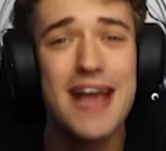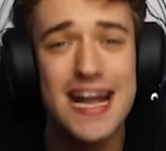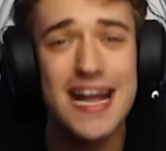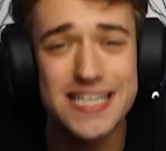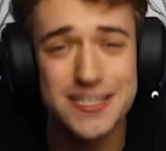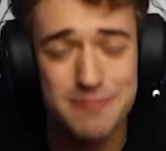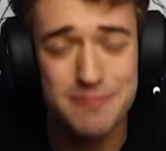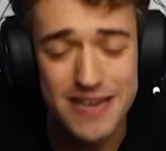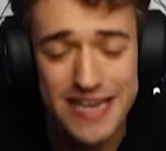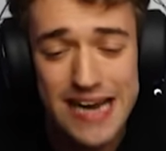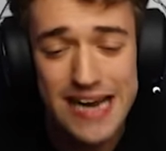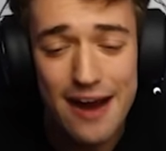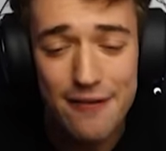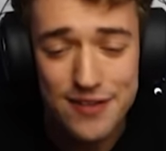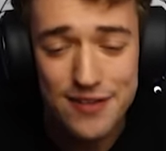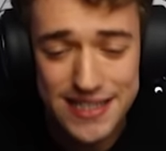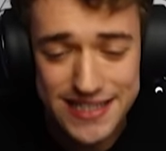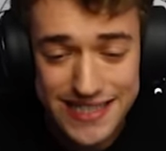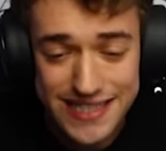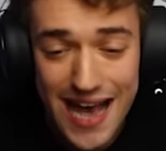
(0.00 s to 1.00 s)
gets me
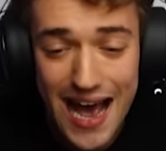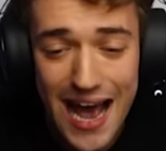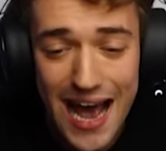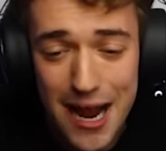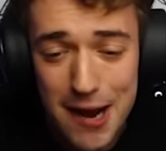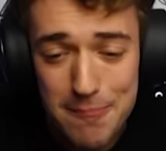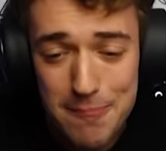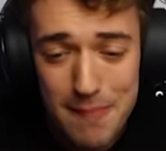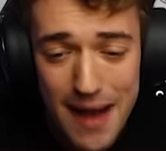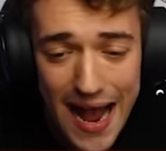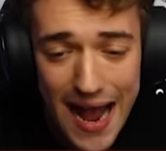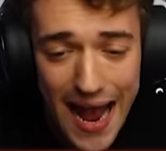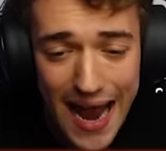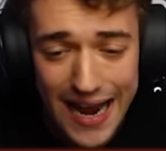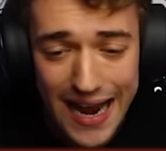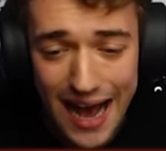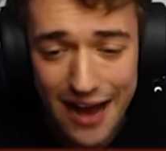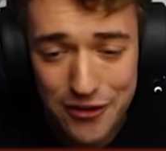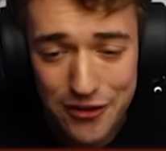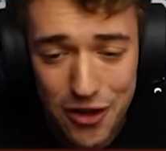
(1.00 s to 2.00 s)
every time,
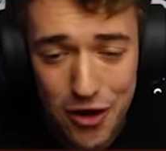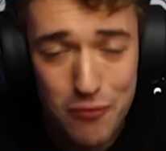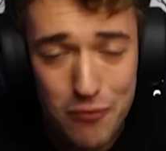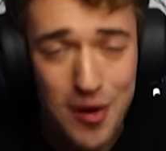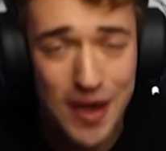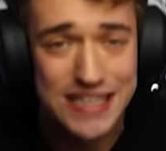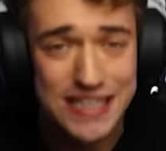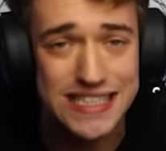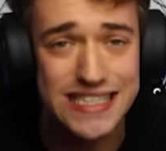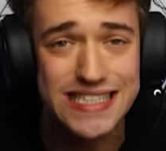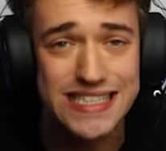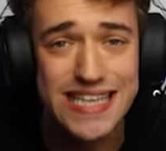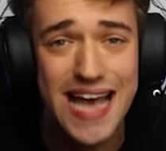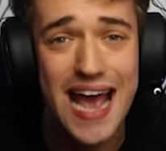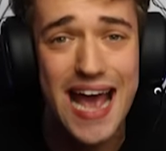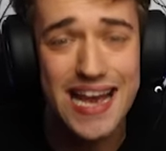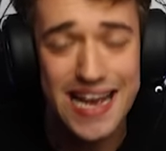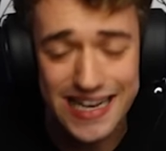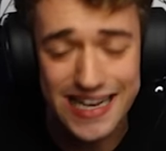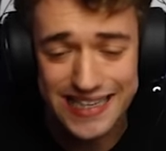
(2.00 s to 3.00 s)
man. I don't know what to
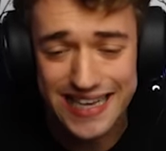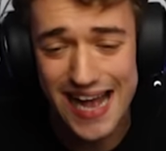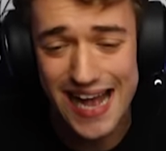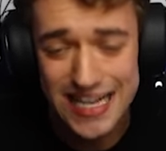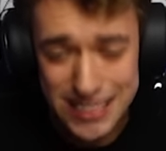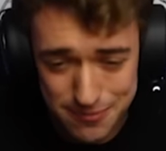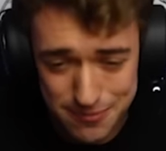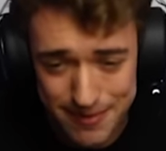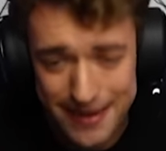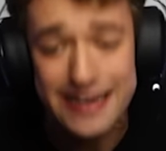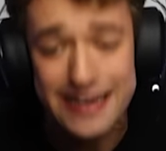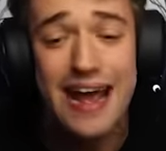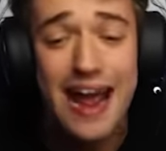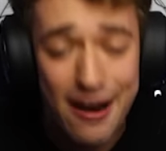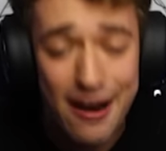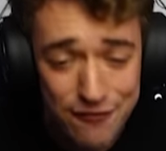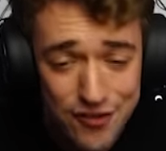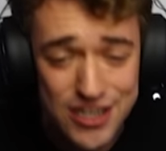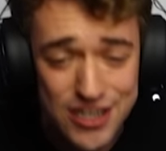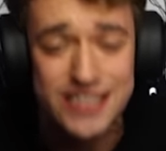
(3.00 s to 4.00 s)
say. It gets me
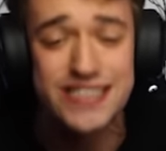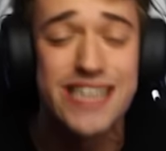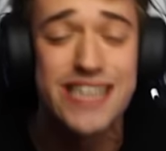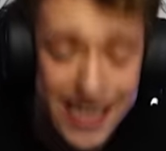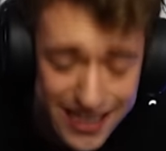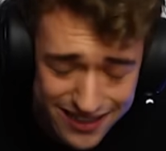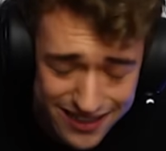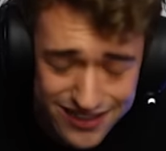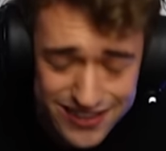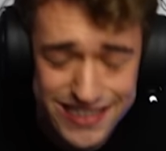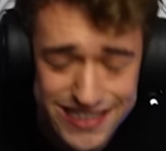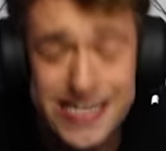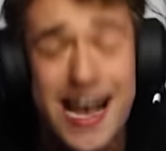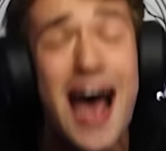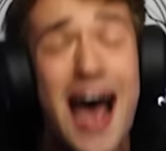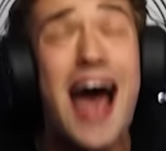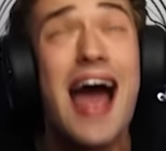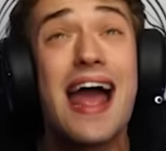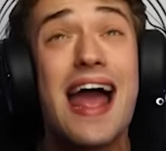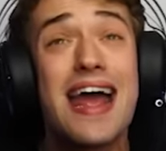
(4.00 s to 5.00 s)
every single
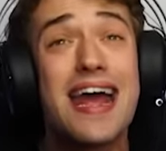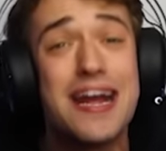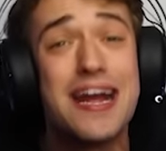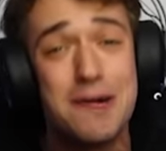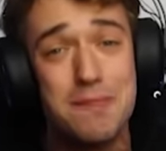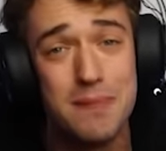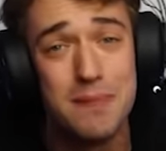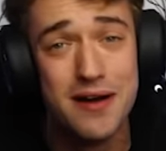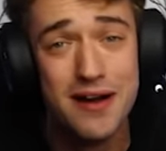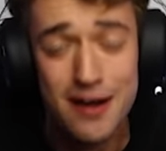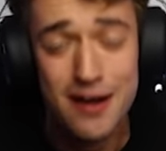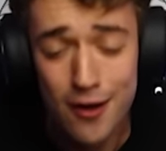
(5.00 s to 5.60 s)
time.